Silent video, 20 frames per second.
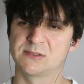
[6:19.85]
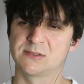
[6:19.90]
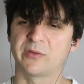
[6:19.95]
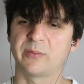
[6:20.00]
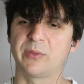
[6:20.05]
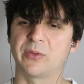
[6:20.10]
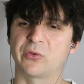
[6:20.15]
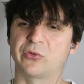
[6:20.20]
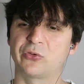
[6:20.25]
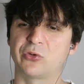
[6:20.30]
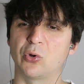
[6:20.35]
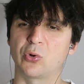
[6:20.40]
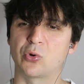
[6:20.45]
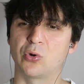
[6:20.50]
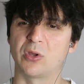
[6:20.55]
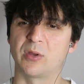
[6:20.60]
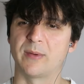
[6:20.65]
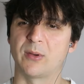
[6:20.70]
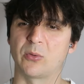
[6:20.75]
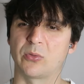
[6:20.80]
Something so
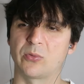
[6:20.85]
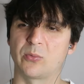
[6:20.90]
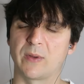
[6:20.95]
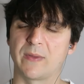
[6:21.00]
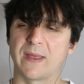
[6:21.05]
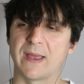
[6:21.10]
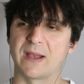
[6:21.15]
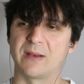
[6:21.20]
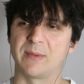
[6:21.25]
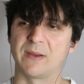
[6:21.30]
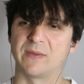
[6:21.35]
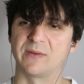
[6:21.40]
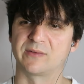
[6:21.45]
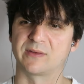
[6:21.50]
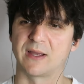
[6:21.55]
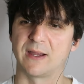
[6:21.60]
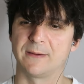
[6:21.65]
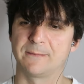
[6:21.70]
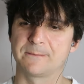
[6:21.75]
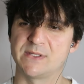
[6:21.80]
cool about the way they animate this
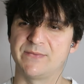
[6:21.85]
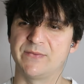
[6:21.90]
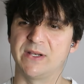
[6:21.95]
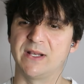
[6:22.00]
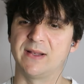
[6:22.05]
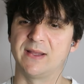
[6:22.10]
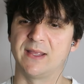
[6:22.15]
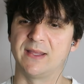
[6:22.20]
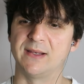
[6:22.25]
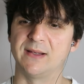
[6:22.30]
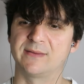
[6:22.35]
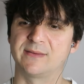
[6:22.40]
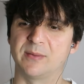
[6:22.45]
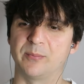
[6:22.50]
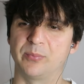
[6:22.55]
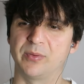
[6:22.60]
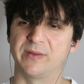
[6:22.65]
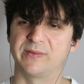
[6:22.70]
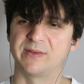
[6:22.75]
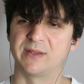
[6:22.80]
guy, even in its
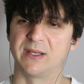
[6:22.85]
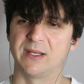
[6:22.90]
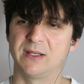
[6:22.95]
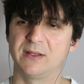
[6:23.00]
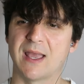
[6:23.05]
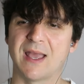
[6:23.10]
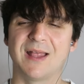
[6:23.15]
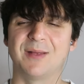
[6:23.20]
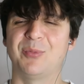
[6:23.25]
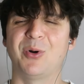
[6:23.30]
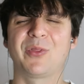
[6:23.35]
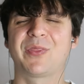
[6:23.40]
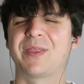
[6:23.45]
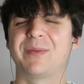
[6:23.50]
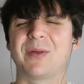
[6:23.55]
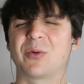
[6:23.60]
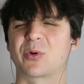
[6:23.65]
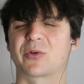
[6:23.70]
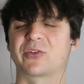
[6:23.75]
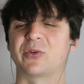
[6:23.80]
simplicity. And both of
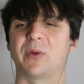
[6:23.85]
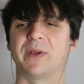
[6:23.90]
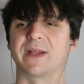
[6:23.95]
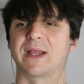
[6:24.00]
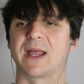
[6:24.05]
them, they work so well